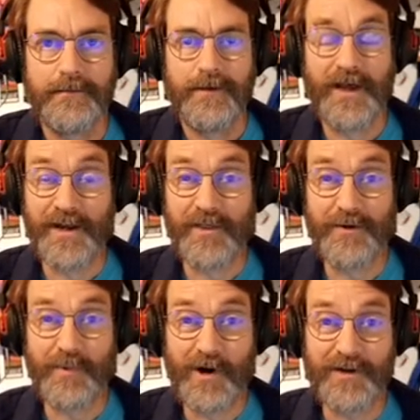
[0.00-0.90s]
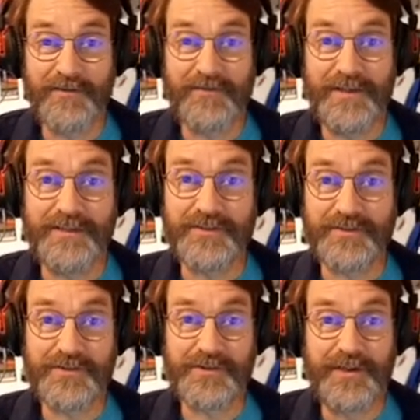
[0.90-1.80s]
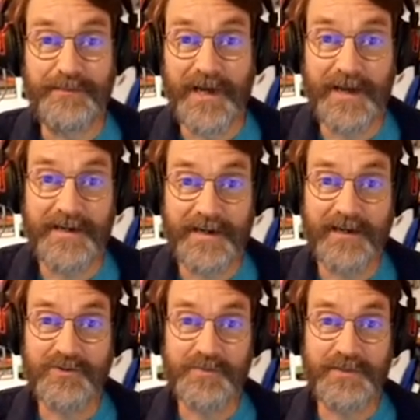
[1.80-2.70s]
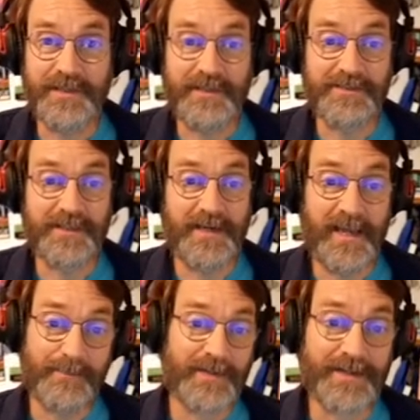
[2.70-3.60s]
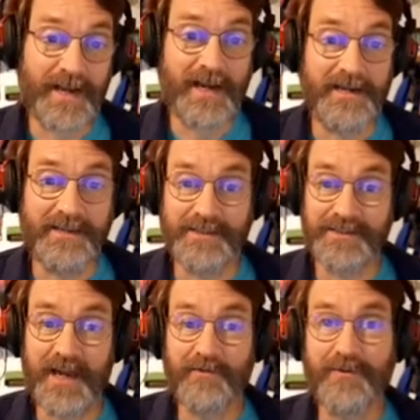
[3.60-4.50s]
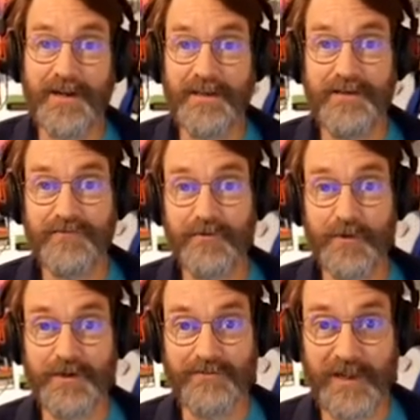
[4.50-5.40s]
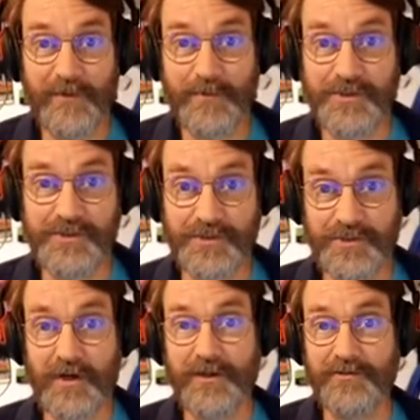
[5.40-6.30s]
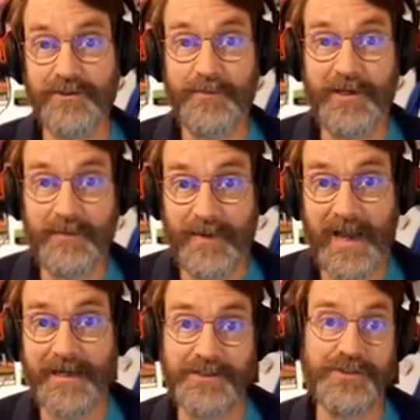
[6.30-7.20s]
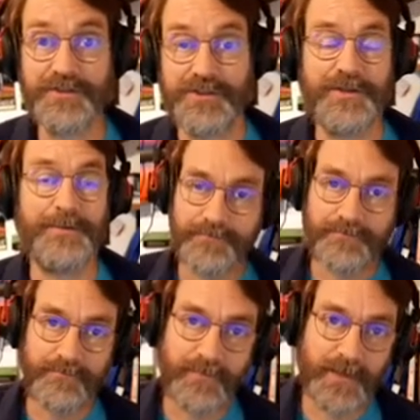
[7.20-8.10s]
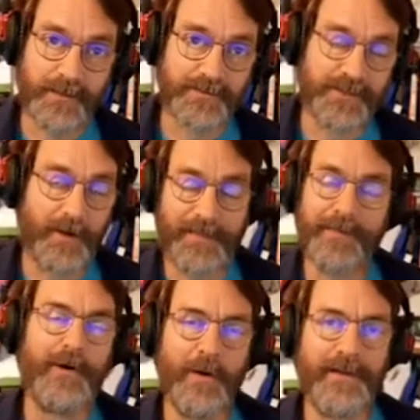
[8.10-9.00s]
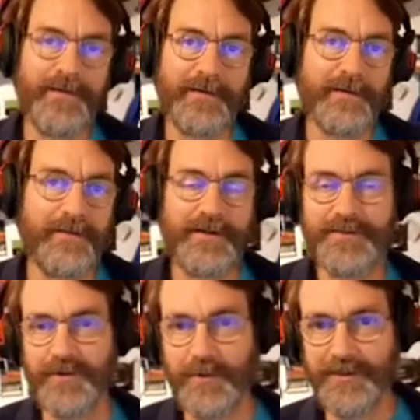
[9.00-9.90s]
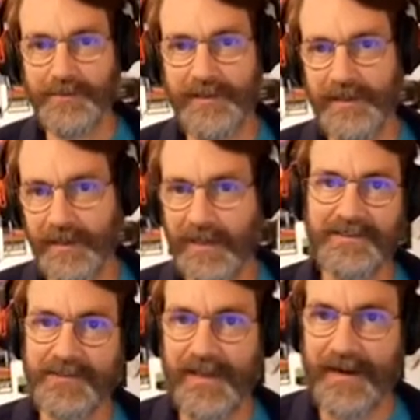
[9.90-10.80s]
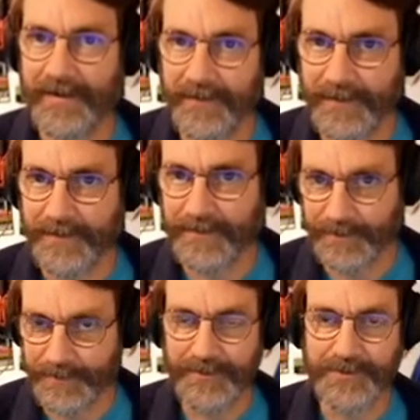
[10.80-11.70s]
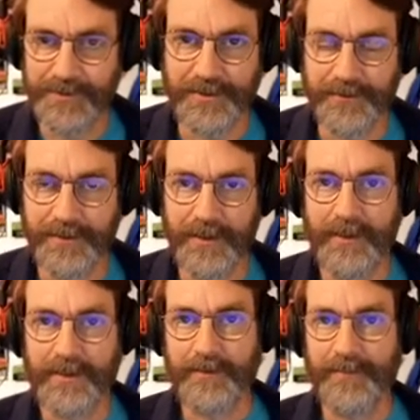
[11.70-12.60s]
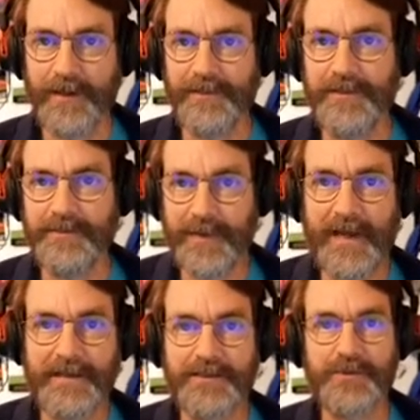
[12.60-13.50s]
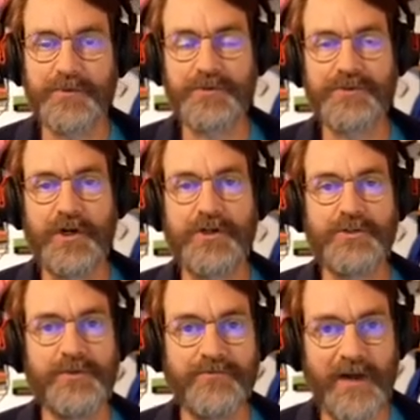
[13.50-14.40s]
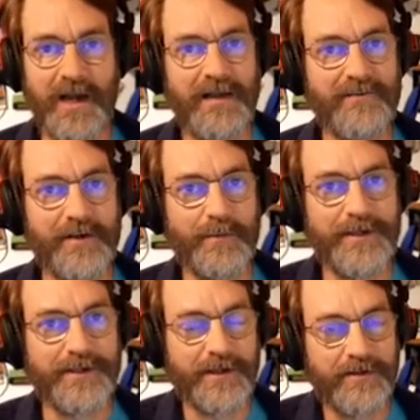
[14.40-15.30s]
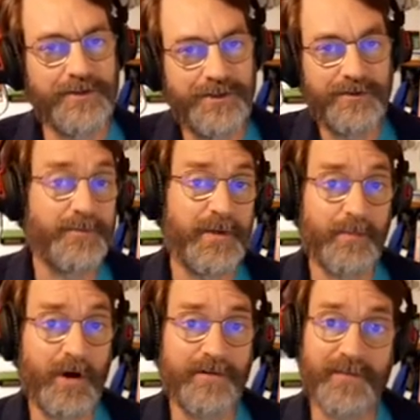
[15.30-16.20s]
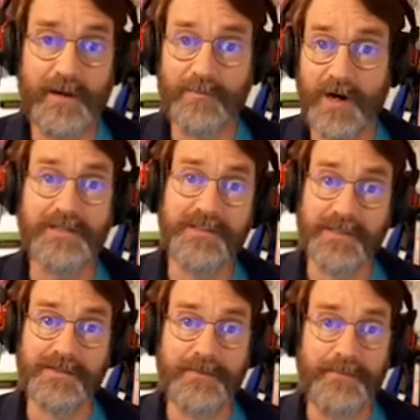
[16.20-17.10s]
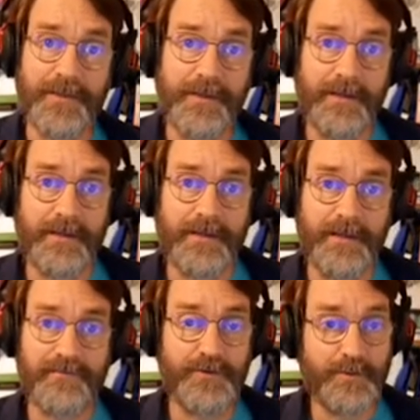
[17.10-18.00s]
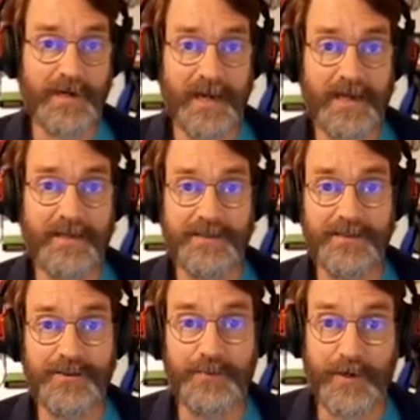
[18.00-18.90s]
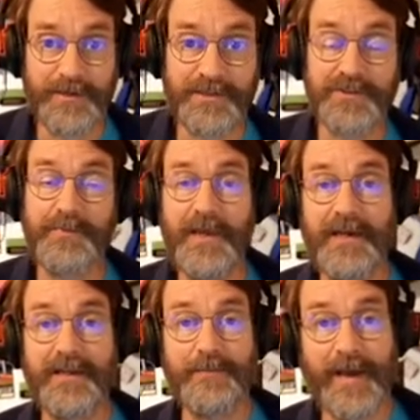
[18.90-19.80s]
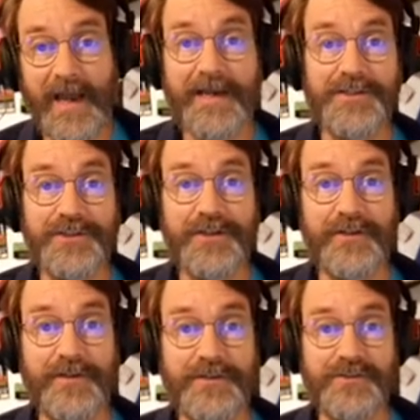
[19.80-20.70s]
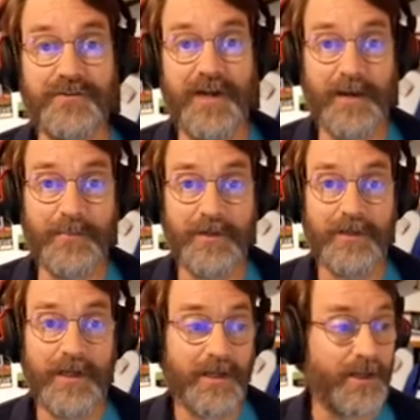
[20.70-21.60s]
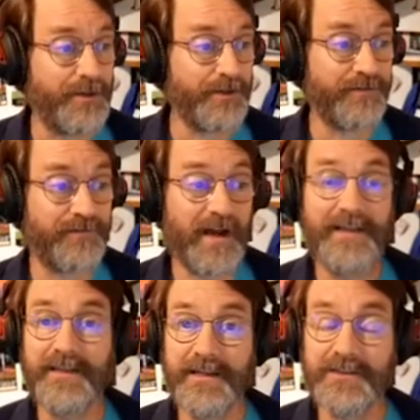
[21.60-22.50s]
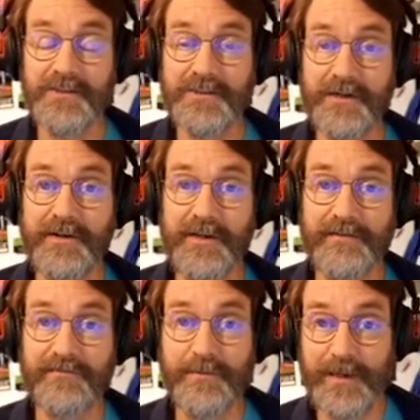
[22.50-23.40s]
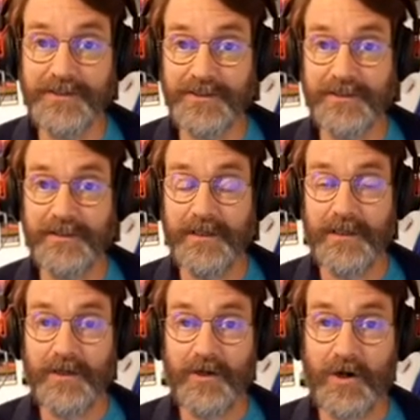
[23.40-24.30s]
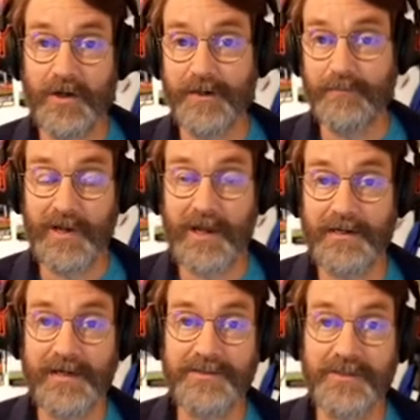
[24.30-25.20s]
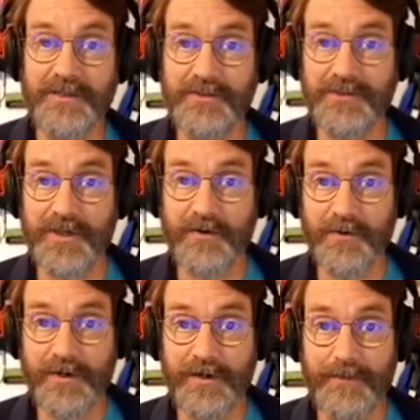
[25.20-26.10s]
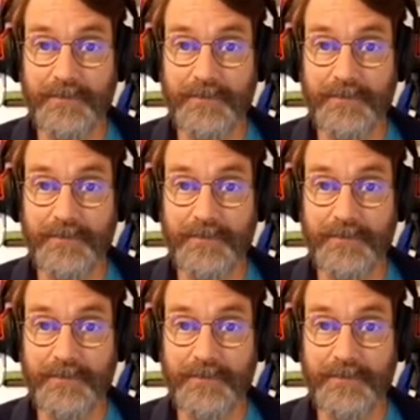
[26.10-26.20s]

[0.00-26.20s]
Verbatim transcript: Another part of the Stream 9 announcement is that EPEL 9 is now ready for developers to start contributing packages to. So at the moment, there's going to be less there than you're used to, but these packages will start to arrive, and we encourage you to be part of that process. If you would like to participate in packaging things for EPEL, you'll find the necessary information on blog.centos.org